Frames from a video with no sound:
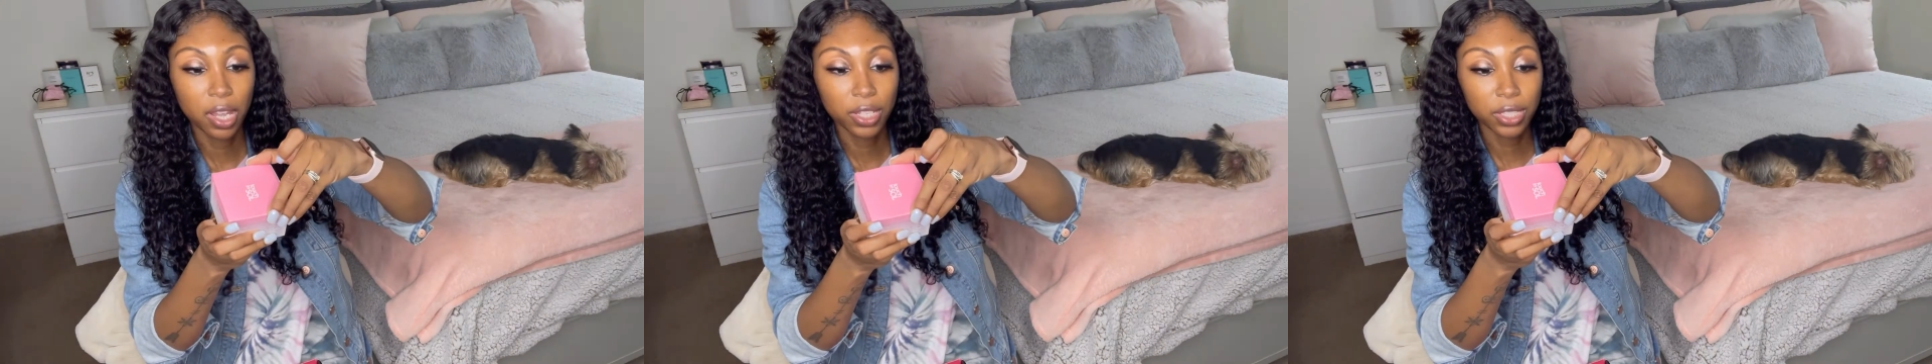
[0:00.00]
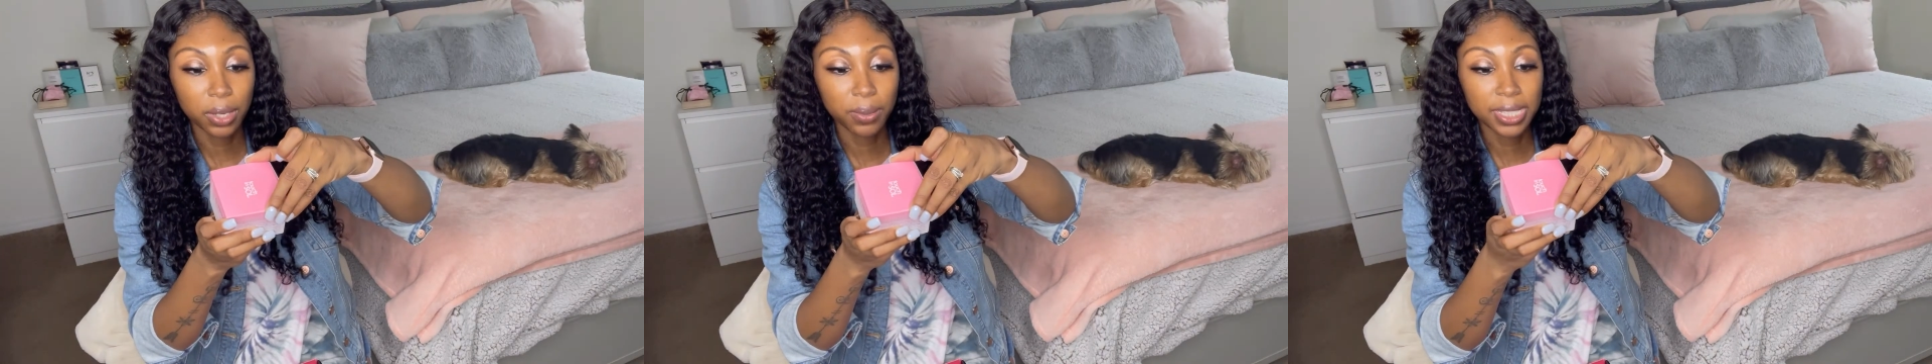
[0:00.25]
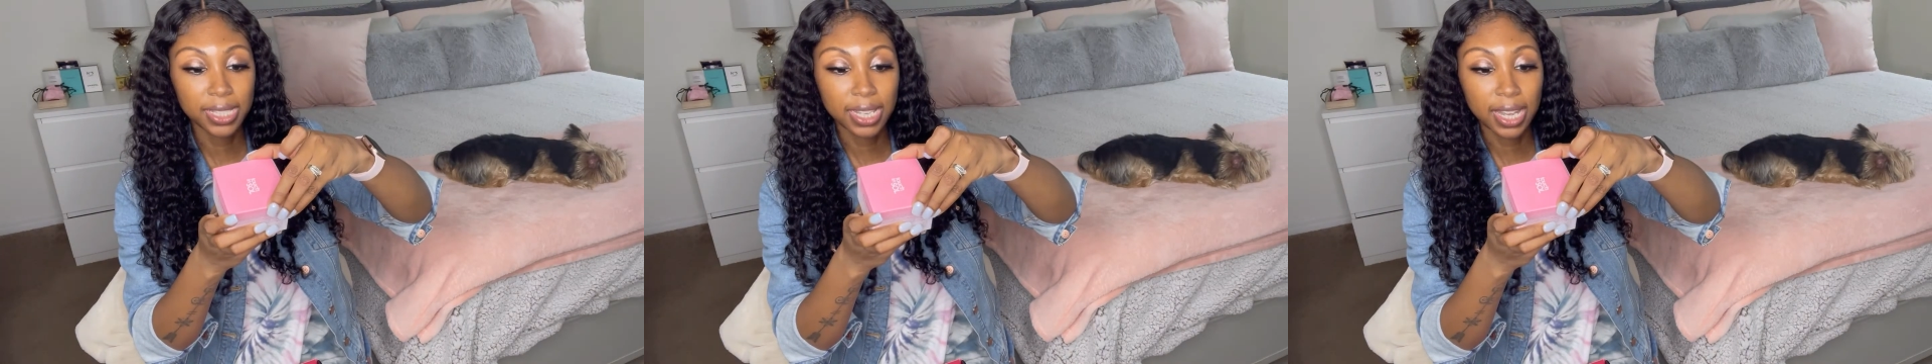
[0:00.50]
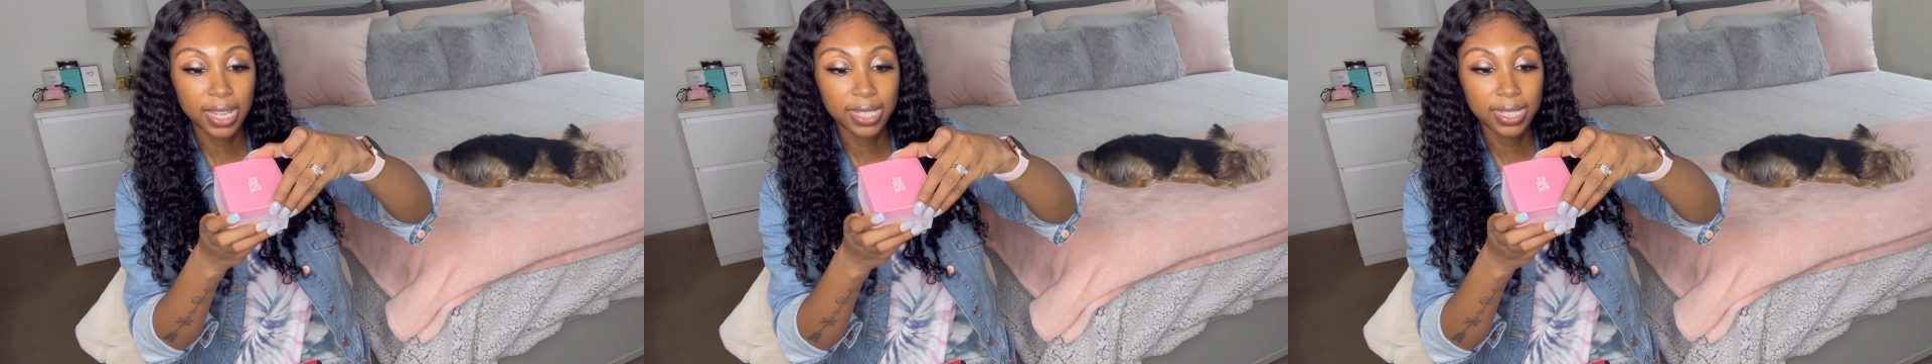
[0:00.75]
So it
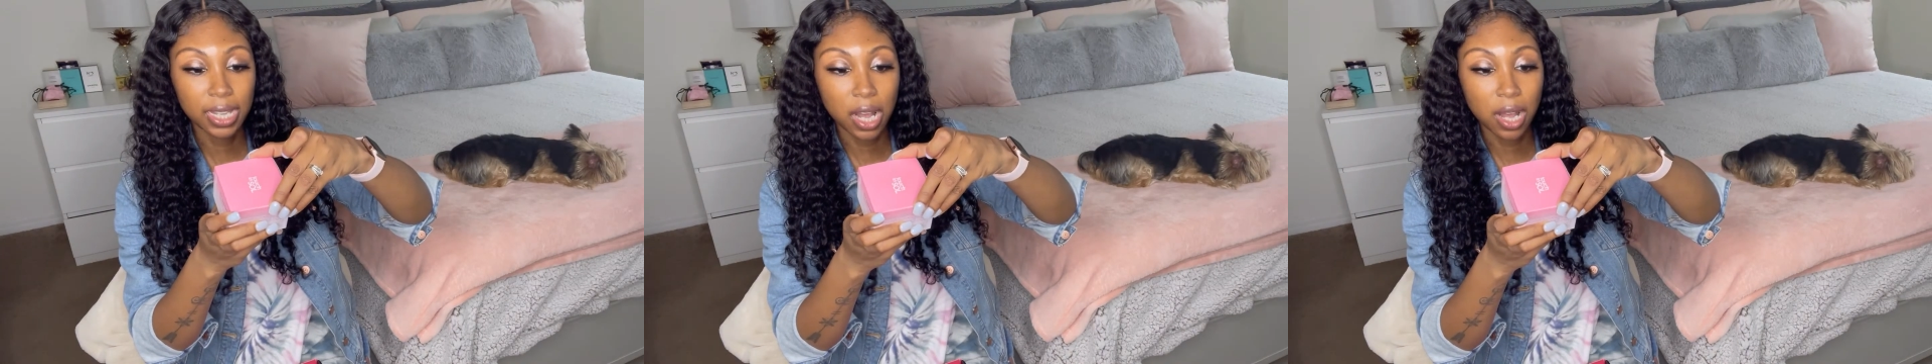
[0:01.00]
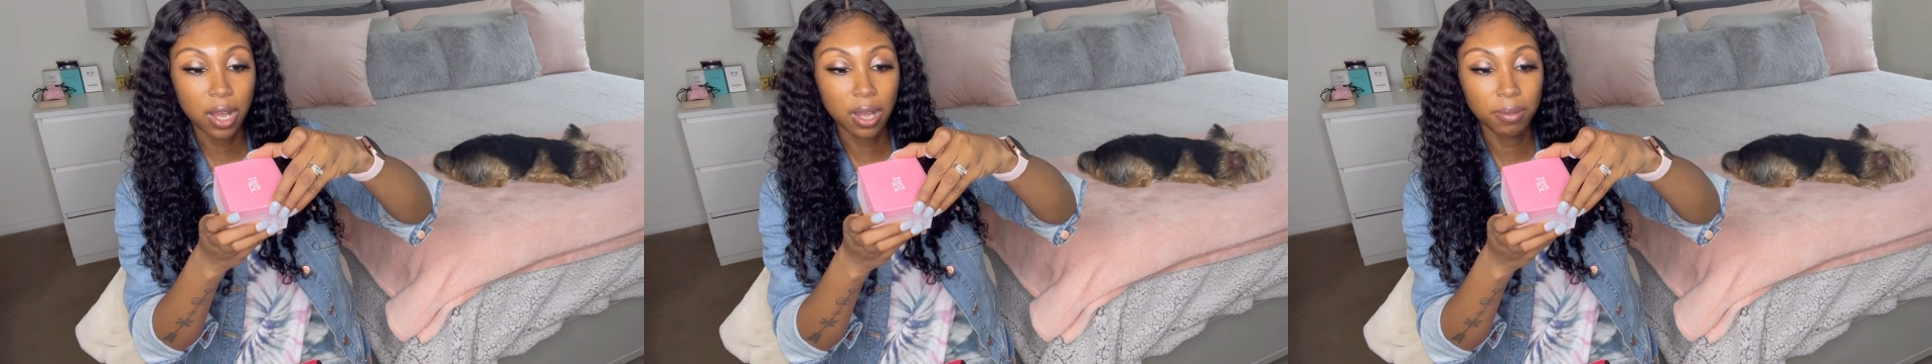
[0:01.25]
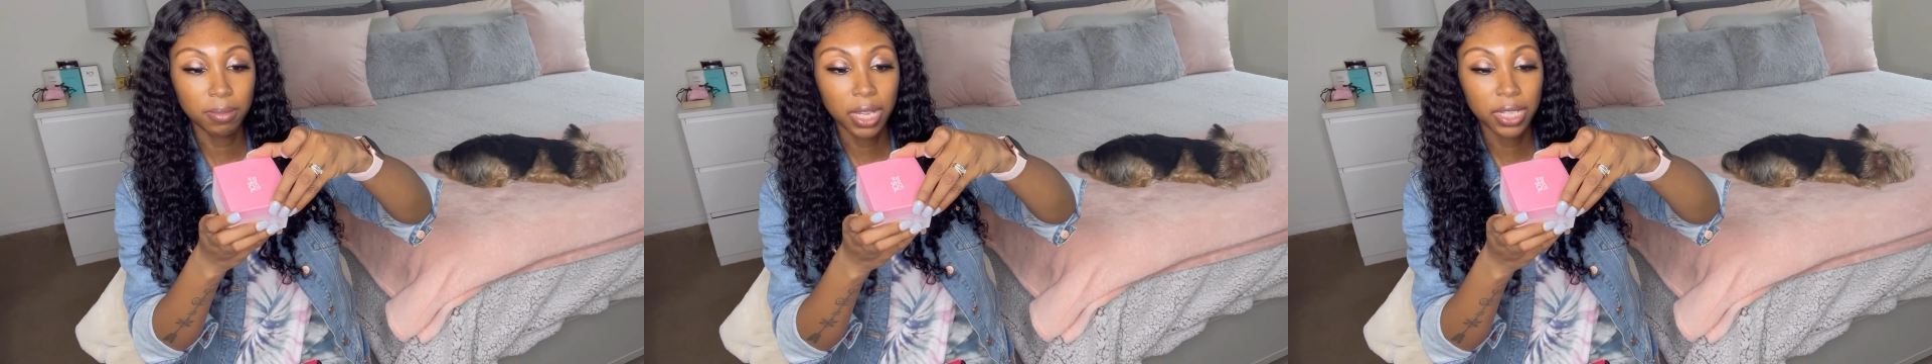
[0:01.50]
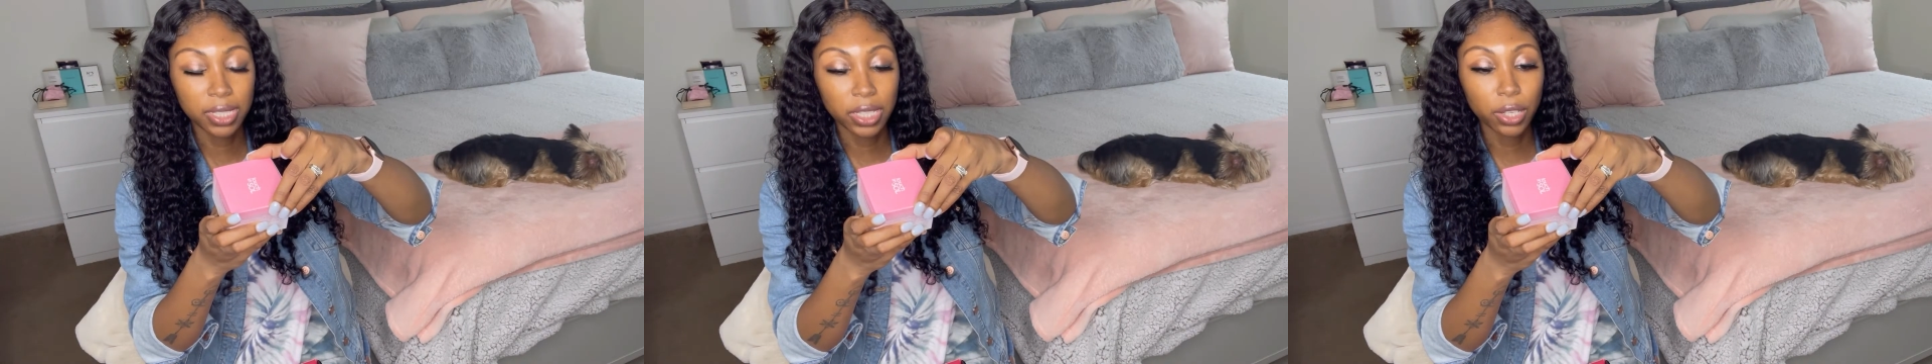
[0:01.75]
says
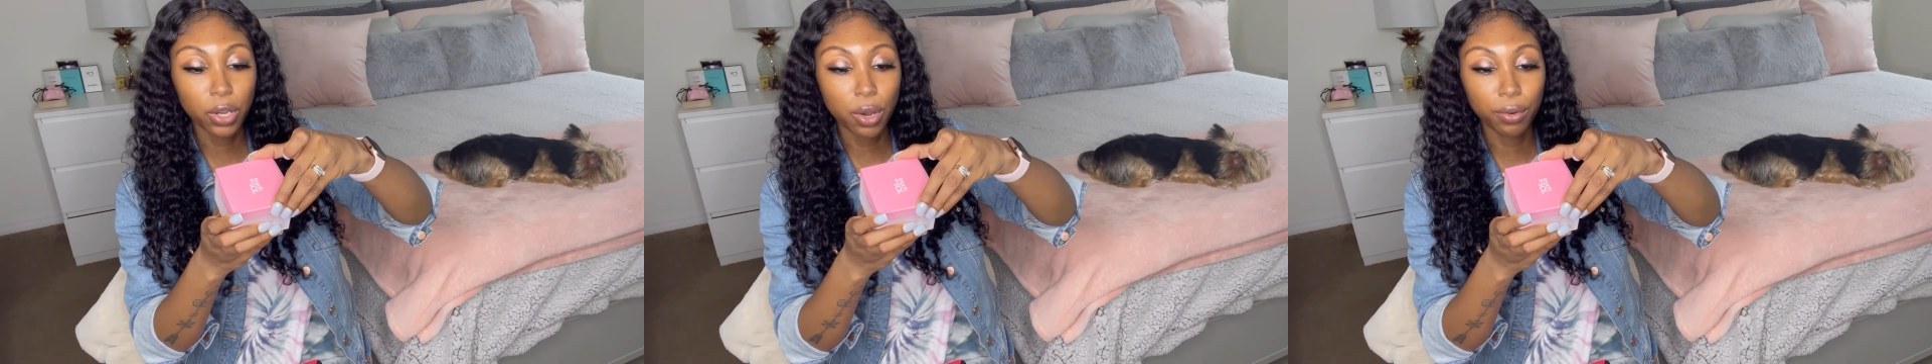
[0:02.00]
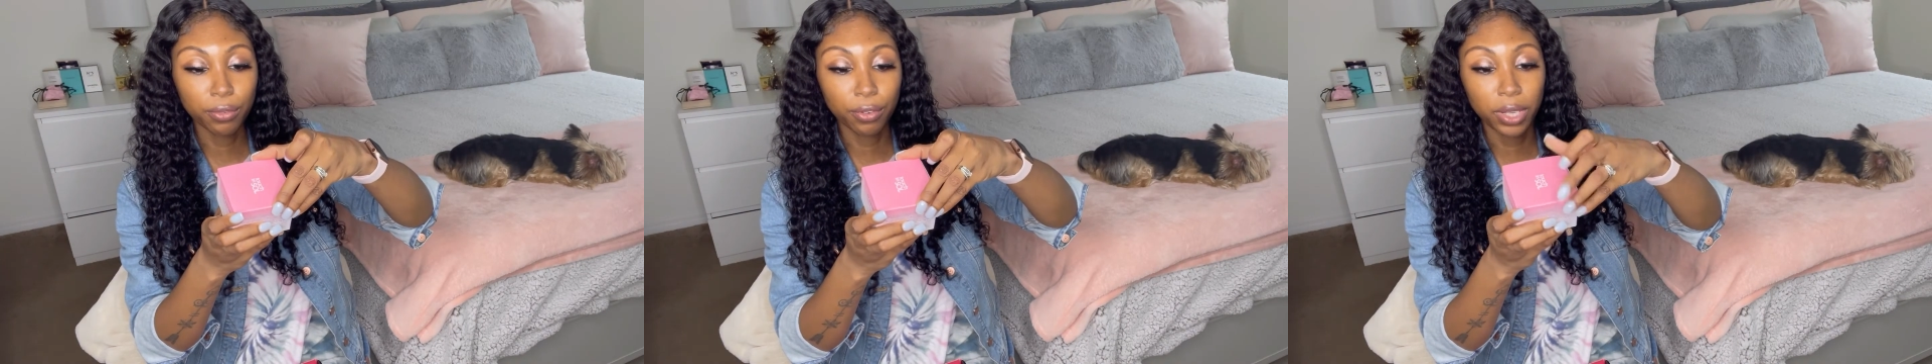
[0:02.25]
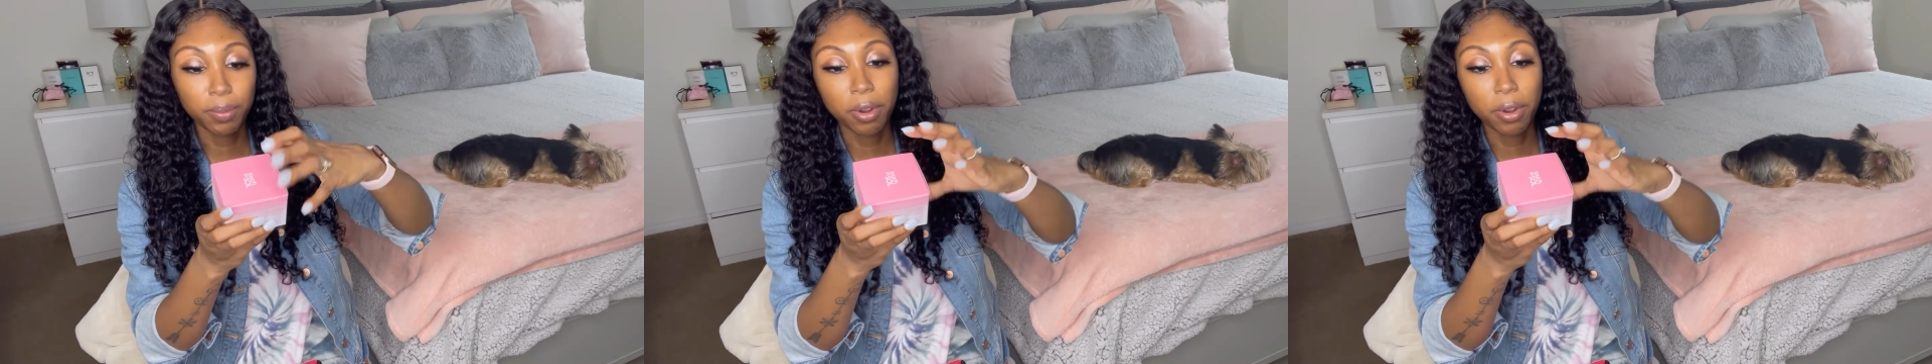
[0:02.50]
silicone-free